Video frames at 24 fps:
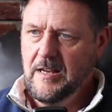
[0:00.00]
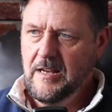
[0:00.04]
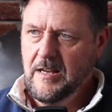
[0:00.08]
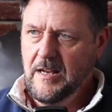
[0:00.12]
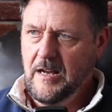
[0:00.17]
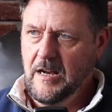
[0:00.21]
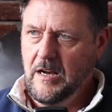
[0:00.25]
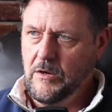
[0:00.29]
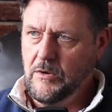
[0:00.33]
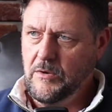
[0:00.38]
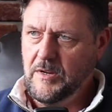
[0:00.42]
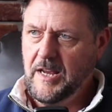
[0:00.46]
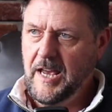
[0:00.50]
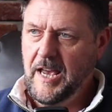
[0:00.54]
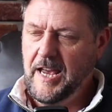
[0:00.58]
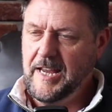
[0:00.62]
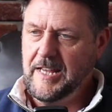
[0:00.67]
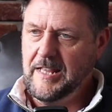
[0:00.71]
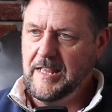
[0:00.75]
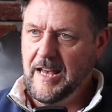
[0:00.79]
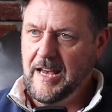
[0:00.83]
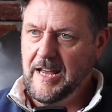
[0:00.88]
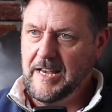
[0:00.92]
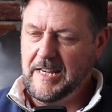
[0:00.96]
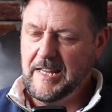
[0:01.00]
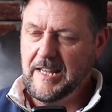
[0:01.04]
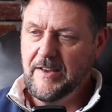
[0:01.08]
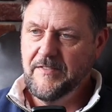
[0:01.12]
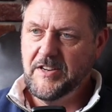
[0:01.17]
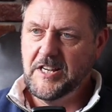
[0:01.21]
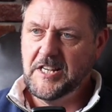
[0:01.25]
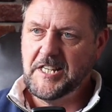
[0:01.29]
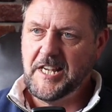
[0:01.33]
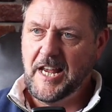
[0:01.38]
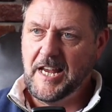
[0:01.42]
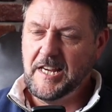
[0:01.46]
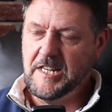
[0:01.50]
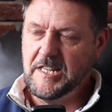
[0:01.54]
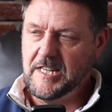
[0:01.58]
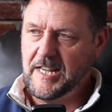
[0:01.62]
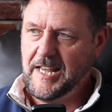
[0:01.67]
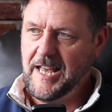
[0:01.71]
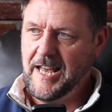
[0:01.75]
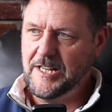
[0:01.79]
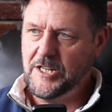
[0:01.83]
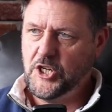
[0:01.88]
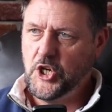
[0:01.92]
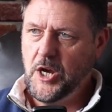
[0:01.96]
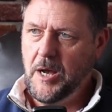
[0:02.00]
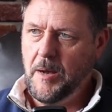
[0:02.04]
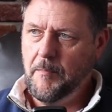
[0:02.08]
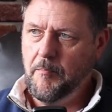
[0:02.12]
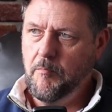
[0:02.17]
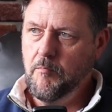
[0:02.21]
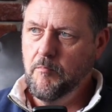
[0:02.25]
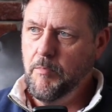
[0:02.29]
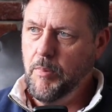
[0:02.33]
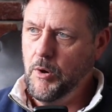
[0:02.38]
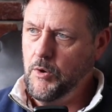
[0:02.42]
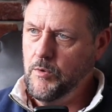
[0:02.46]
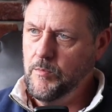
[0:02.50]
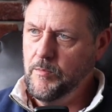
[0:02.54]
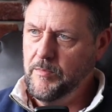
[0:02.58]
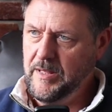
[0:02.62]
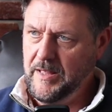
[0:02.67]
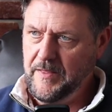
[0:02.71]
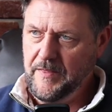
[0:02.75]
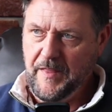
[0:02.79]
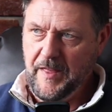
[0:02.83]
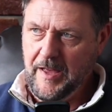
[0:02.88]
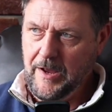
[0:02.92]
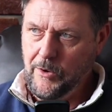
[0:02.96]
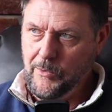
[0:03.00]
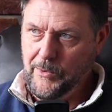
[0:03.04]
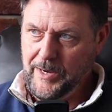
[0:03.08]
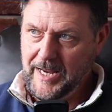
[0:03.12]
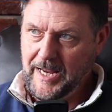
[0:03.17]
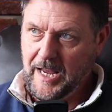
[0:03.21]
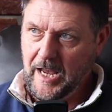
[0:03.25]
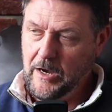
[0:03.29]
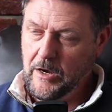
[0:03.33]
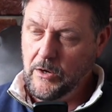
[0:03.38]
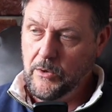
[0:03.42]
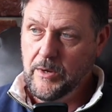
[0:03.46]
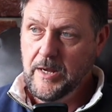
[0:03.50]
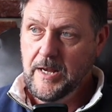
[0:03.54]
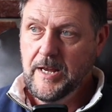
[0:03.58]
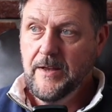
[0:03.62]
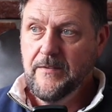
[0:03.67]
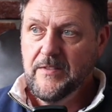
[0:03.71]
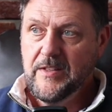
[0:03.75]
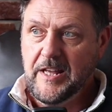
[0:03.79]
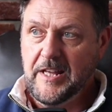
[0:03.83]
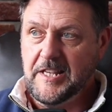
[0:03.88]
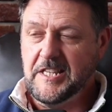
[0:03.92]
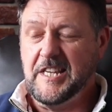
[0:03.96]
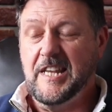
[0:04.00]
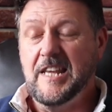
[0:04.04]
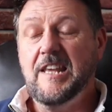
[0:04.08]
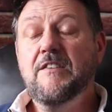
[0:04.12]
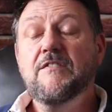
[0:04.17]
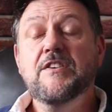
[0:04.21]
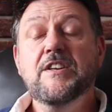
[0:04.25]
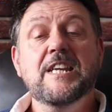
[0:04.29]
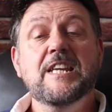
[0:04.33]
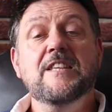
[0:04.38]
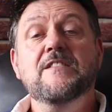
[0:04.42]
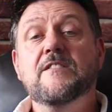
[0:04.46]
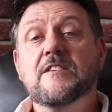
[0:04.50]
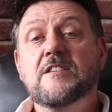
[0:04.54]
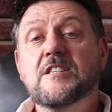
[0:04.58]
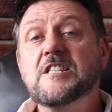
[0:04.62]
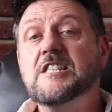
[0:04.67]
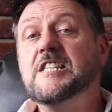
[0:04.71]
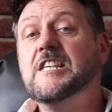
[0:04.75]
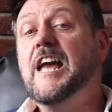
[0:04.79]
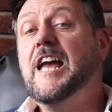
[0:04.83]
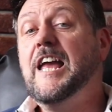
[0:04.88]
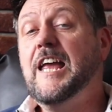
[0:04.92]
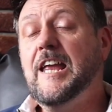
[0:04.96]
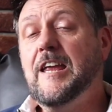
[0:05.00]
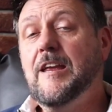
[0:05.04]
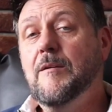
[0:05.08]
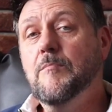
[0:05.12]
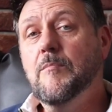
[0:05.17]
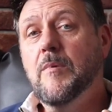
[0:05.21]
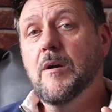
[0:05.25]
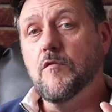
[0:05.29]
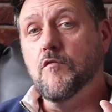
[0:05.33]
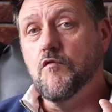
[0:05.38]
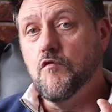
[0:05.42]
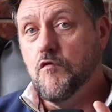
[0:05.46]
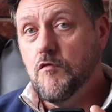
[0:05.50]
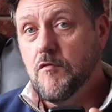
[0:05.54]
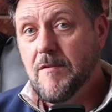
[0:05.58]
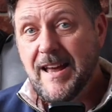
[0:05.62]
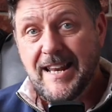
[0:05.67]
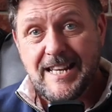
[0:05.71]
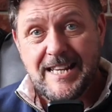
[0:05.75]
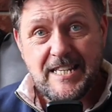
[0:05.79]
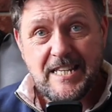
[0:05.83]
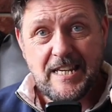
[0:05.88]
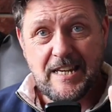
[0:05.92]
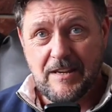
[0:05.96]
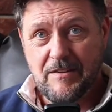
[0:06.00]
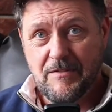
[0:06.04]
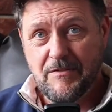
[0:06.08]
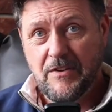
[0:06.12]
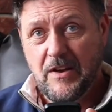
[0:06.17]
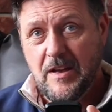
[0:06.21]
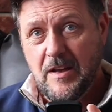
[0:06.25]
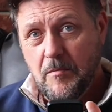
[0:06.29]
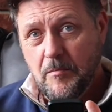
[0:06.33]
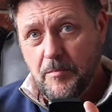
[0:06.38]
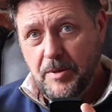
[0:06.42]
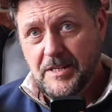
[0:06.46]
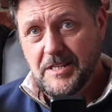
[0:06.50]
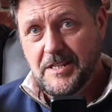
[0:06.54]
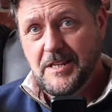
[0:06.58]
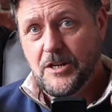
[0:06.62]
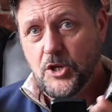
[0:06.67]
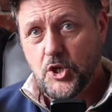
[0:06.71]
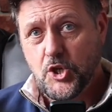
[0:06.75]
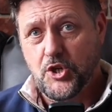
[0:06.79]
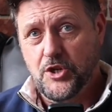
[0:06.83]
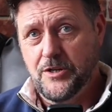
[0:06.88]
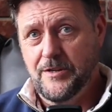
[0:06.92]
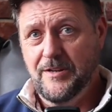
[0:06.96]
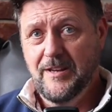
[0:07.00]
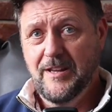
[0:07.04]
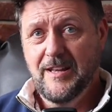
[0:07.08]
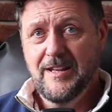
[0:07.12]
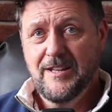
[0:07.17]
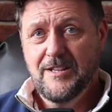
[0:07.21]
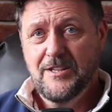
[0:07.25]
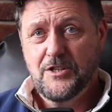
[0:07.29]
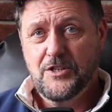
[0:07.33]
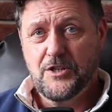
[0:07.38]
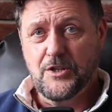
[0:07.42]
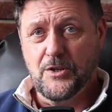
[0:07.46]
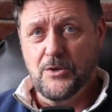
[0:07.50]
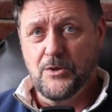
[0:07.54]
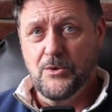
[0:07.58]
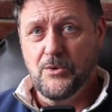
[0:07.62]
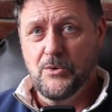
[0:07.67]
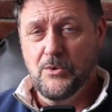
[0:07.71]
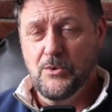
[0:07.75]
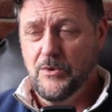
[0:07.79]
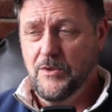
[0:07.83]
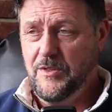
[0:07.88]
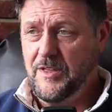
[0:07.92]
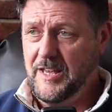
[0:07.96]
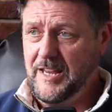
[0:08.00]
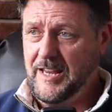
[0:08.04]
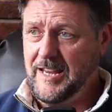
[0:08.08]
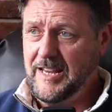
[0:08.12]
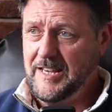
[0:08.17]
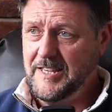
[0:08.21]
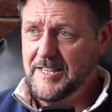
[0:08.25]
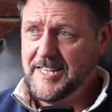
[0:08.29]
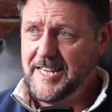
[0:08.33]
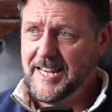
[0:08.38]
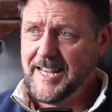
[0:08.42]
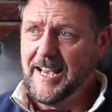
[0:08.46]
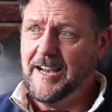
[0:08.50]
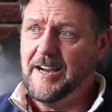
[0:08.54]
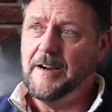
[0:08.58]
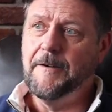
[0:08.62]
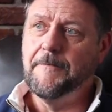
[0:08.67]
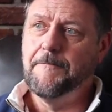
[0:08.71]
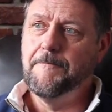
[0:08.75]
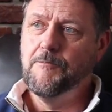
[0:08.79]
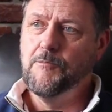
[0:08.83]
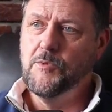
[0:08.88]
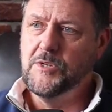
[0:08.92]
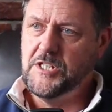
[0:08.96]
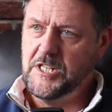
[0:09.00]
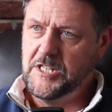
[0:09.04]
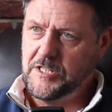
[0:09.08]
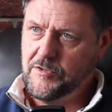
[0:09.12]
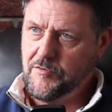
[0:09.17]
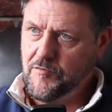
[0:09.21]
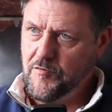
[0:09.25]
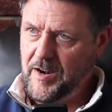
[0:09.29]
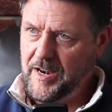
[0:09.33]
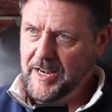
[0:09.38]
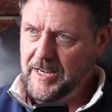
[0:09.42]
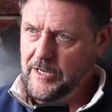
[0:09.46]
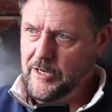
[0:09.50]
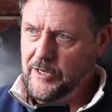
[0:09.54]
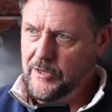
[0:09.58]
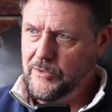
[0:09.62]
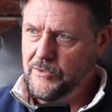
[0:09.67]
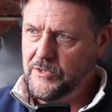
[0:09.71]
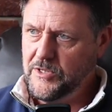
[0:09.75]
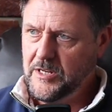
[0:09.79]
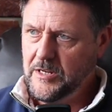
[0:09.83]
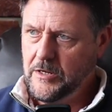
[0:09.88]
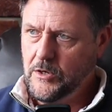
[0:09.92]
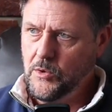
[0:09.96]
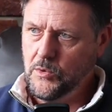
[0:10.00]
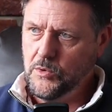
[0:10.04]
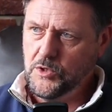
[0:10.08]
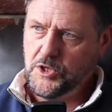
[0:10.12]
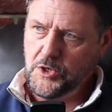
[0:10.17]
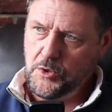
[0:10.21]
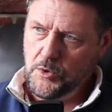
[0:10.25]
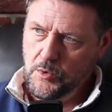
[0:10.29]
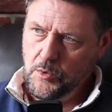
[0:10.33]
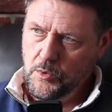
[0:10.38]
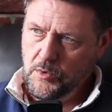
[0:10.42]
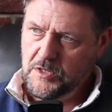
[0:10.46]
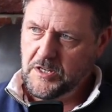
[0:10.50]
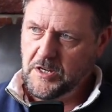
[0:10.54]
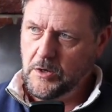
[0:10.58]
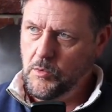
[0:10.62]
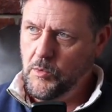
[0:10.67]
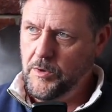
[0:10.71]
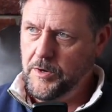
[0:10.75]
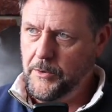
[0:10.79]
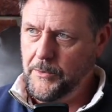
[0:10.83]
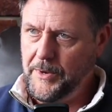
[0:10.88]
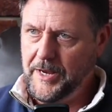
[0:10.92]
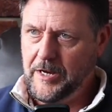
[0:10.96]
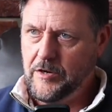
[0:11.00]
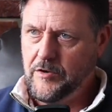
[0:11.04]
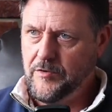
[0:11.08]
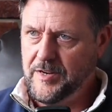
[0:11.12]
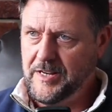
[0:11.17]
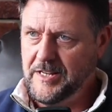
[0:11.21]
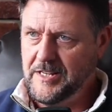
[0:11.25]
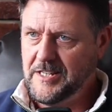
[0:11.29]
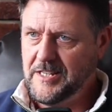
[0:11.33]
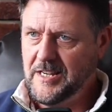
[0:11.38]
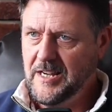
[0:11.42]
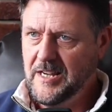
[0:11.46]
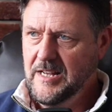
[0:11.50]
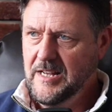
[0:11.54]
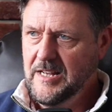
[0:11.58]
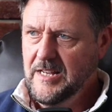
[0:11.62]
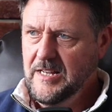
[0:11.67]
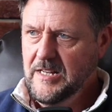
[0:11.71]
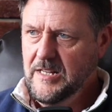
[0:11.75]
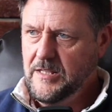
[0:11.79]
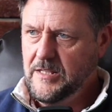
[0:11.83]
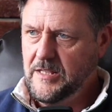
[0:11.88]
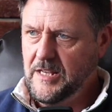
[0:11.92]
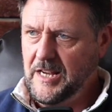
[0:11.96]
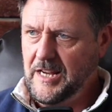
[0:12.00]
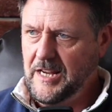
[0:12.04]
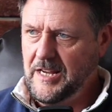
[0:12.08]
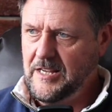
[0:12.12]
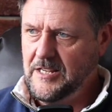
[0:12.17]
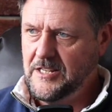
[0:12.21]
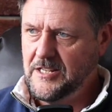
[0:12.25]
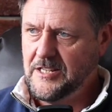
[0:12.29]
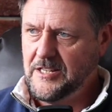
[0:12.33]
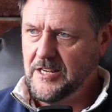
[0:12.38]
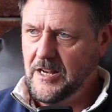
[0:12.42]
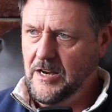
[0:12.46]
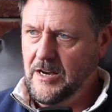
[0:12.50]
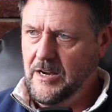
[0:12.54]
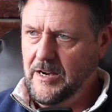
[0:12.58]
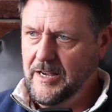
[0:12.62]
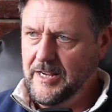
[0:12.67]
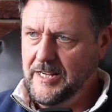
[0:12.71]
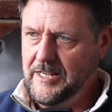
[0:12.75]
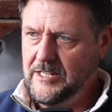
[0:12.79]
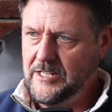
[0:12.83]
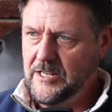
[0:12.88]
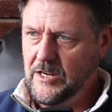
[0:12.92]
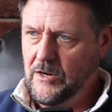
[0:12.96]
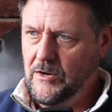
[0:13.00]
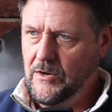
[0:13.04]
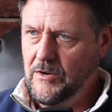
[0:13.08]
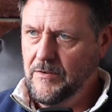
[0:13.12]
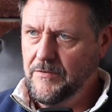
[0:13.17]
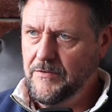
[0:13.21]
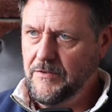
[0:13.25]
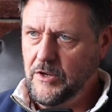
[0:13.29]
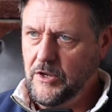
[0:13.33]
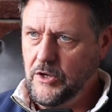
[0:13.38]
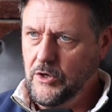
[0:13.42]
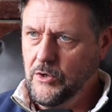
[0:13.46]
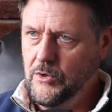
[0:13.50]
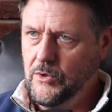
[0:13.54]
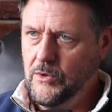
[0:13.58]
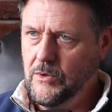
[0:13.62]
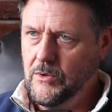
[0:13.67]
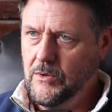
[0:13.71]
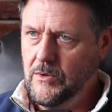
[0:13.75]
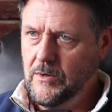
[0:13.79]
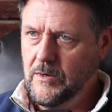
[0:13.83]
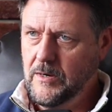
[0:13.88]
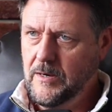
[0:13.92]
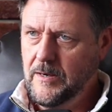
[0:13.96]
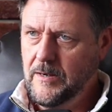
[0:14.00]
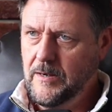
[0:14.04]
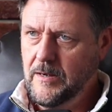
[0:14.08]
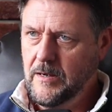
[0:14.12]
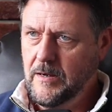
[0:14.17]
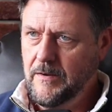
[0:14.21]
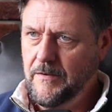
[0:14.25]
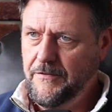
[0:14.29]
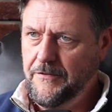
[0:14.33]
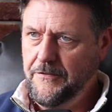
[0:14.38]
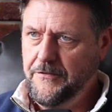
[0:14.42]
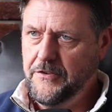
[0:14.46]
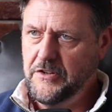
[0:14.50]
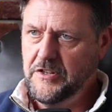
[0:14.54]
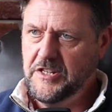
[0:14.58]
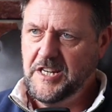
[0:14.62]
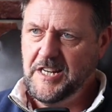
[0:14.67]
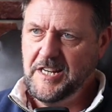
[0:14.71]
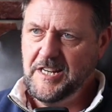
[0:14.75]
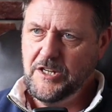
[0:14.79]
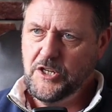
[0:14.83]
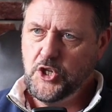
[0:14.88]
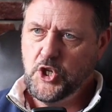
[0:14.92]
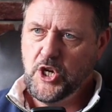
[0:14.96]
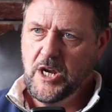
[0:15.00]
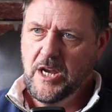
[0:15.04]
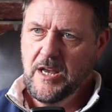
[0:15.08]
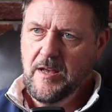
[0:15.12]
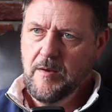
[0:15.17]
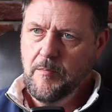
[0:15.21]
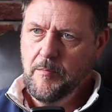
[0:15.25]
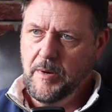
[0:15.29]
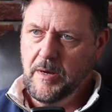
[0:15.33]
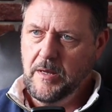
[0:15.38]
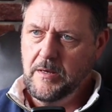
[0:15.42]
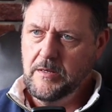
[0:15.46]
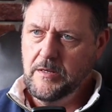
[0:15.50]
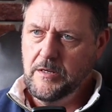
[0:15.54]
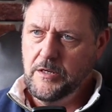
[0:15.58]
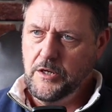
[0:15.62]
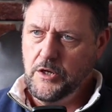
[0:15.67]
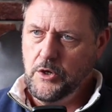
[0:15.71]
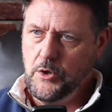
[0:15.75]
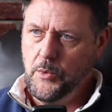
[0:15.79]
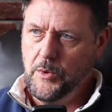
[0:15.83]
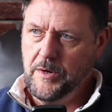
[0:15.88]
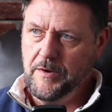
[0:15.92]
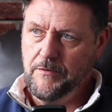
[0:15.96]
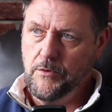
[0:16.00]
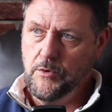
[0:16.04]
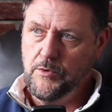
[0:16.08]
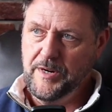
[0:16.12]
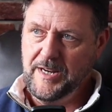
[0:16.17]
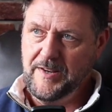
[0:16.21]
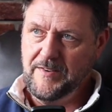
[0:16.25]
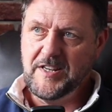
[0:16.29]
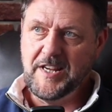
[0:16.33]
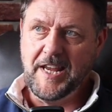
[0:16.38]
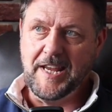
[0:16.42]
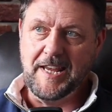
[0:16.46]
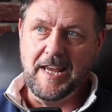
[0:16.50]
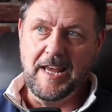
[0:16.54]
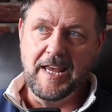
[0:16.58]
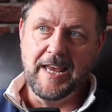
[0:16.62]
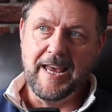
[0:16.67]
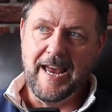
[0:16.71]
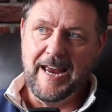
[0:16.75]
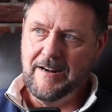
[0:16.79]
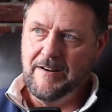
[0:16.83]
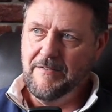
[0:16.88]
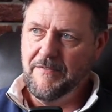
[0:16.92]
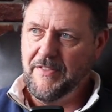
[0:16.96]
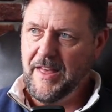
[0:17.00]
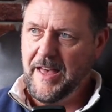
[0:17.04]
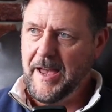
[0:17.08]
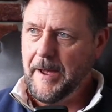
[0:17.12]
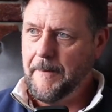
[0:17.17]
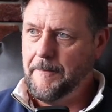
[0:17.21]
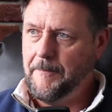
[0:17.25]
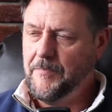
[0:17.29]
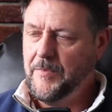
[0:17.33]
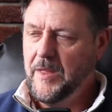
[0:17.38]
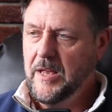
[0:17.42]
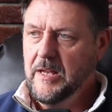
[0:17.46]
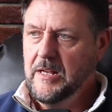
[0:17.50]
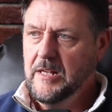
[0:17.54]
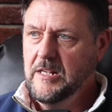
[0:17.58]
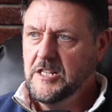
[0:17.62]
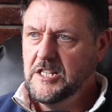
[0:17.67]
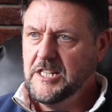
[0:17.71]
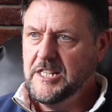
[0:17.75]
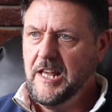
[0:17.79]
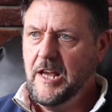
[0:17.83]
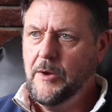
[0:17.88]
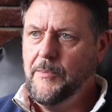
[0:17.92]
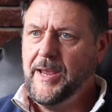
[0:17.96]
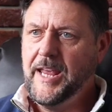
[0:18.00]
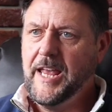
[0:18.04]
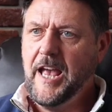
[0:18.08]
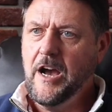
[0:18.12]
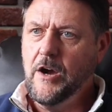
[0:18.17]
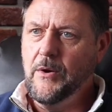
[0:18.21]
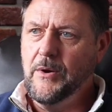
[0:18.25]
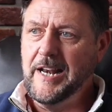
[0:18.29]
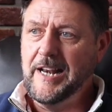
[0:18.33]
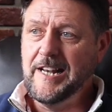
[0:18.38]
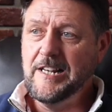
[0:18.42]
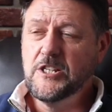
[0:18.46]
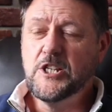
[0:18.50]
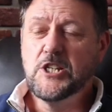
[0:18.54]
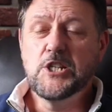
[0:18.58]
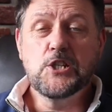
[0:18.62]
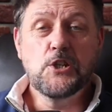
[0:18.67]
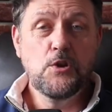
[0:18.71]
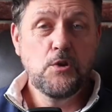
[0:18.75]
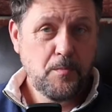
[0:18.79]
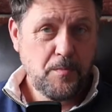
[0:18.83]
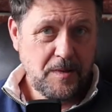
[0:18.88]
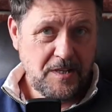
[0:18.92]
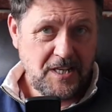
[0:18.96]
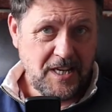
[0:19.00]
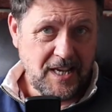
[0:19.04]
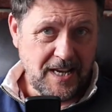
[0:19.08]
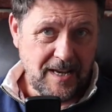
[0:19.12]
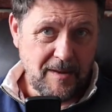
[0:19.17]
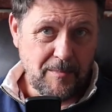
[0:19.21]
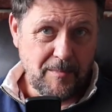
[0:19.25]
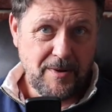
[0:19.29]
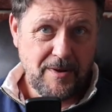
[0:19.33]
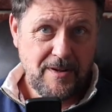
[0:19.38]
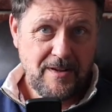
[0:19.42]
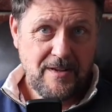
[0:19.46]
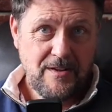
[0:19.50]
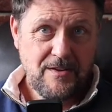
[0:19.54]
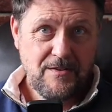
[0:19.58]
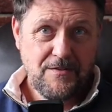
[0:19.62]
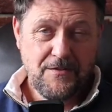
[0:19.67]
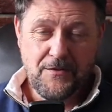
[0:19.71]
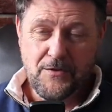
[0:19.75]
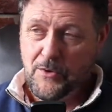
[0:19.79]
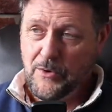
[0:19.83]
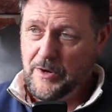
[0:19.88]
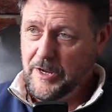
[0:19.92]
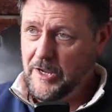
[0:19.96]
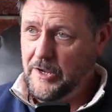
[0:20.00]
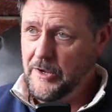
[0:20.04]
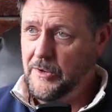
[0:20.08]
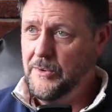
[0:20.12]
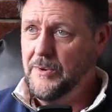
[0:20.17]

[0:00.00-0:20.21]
Okay, that. Give it a second to catch up. Boom, and there we go. It's even in the same relative position to the ticker, which is great news. Of course, you'll also want to increase the size of your footage, but you would have already taken care of that. So there we go, a little super tip for you.